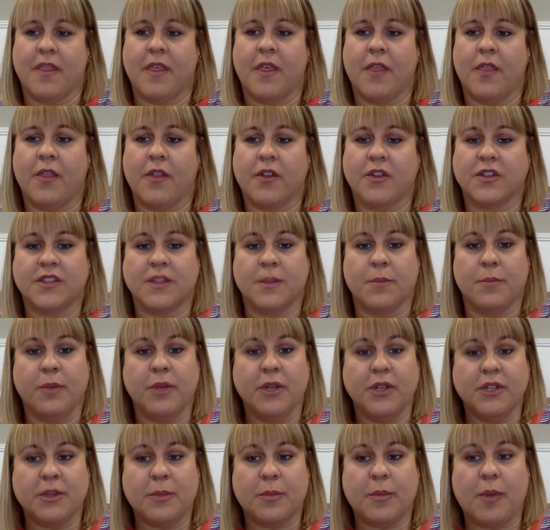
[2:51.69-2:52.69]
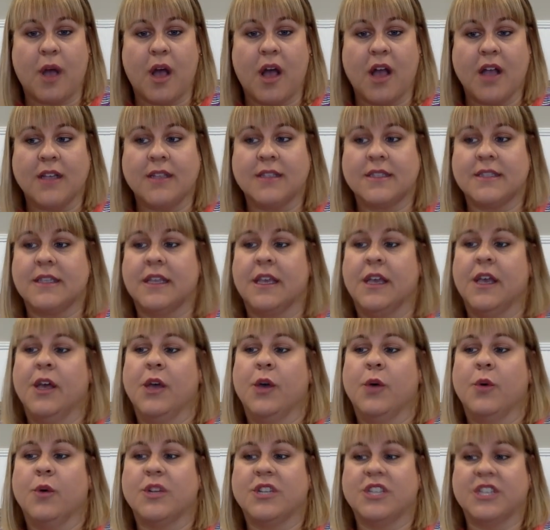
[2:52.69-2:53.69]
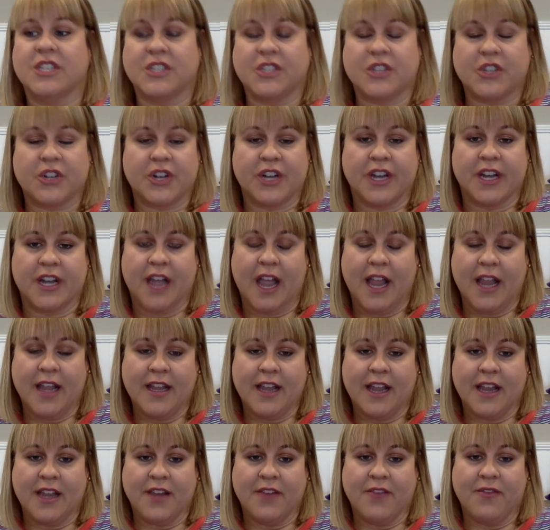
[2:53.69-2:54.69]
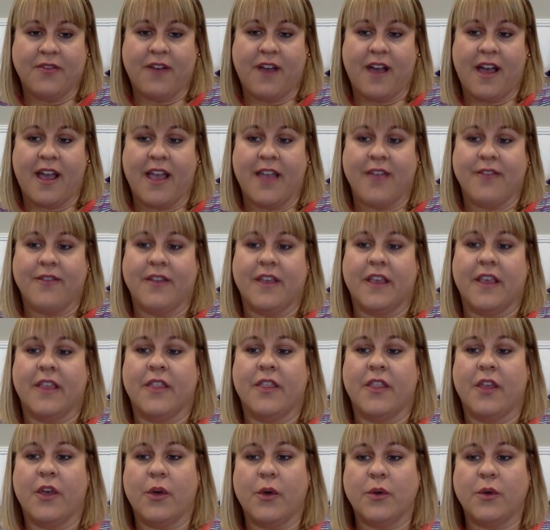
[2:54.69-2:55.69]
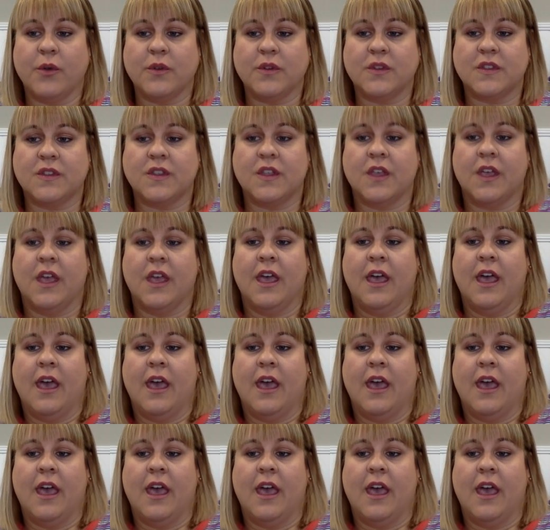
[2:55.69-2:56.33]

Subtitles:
And then there's the builder box, which is $39.95, and those